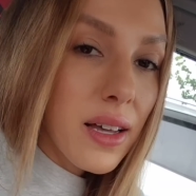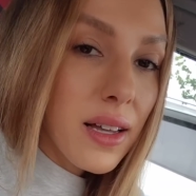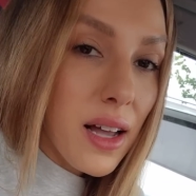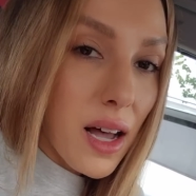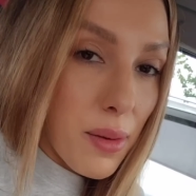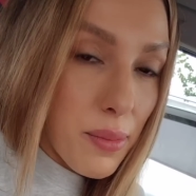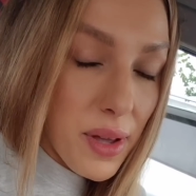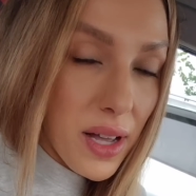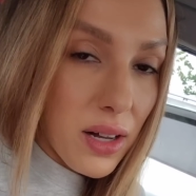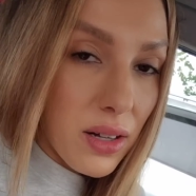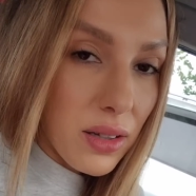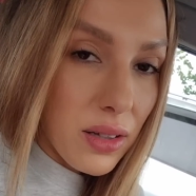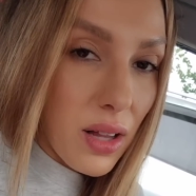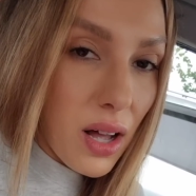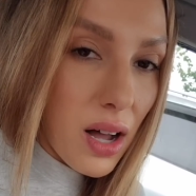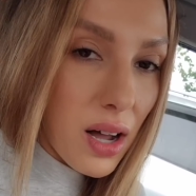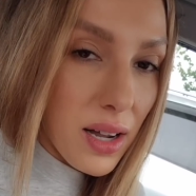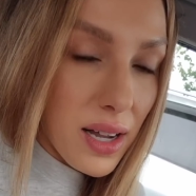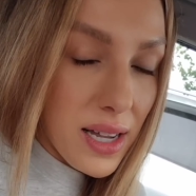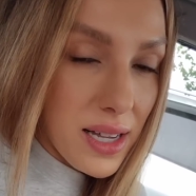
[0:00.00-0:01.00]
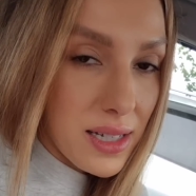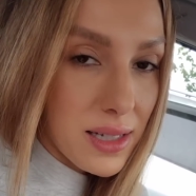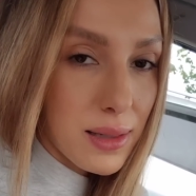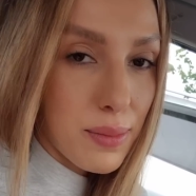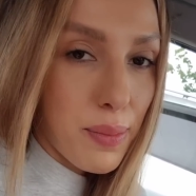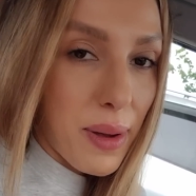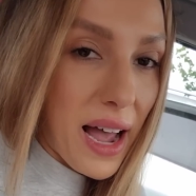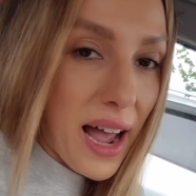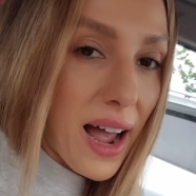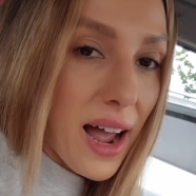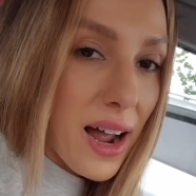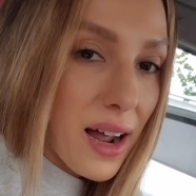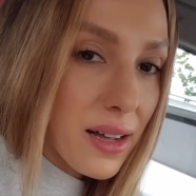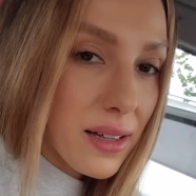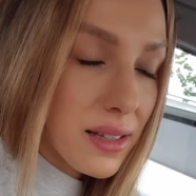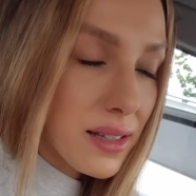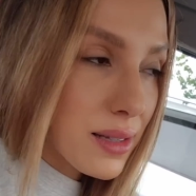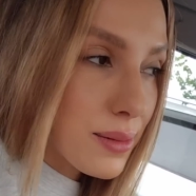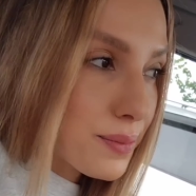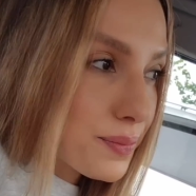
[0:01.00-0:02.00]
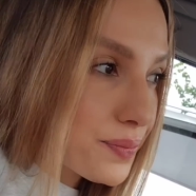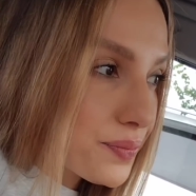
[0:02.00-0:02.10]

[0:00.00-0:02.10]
coming along his path.